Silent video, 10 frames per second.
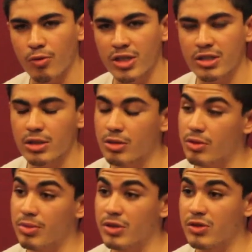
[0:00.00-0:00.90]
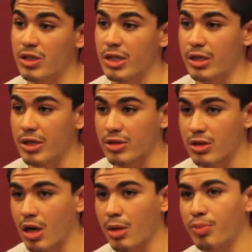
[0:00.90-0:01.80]
Recently, we've been seeing
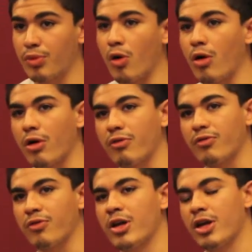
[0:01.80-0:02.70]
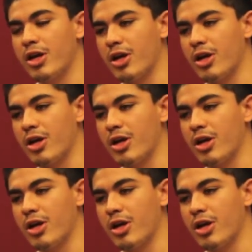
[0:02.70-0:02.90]
this uproar of,